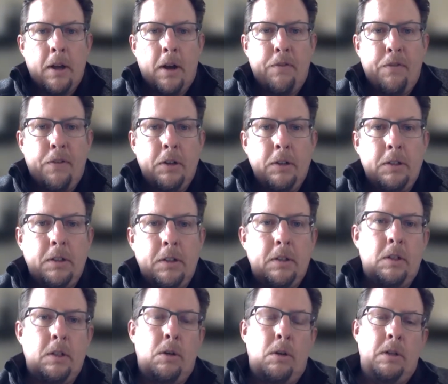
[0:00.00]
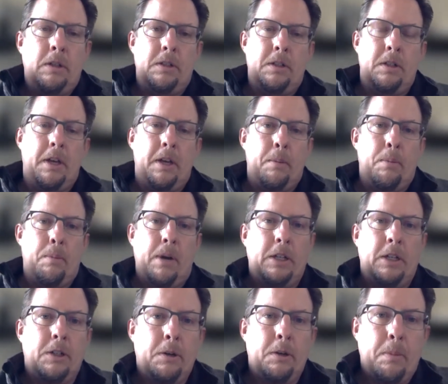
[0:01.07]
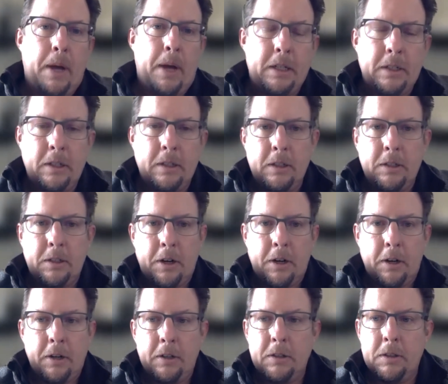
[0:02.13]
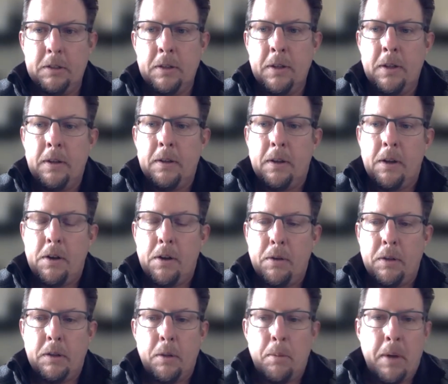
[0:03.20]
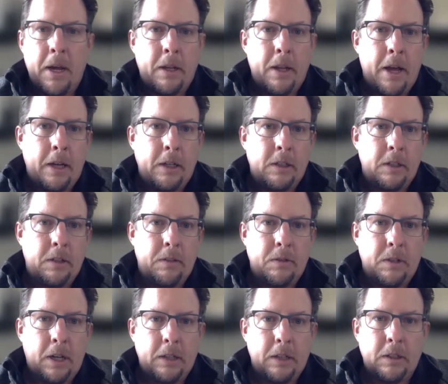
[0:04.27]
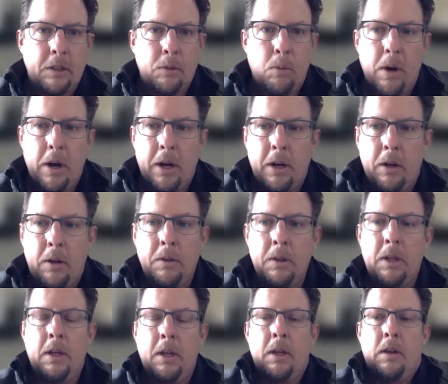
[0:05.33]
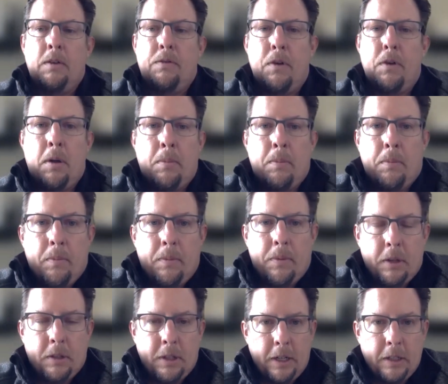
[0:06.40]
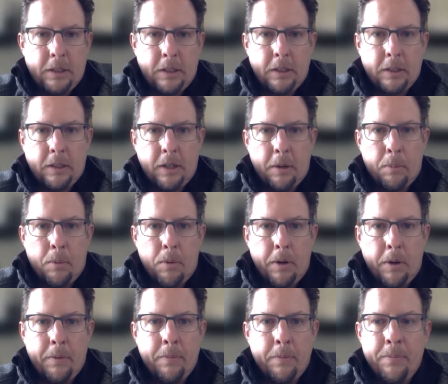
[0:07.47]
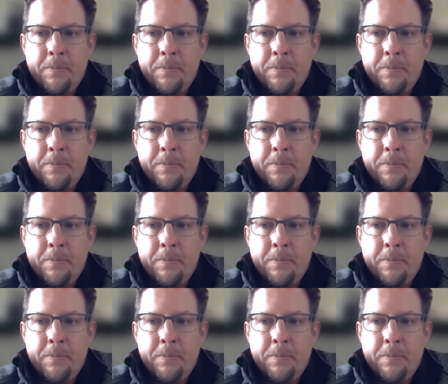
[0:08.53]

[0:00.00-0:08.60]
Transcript: our first goal is to get pressure back to these areas and know that the main lines have tested well from the testing standpoint.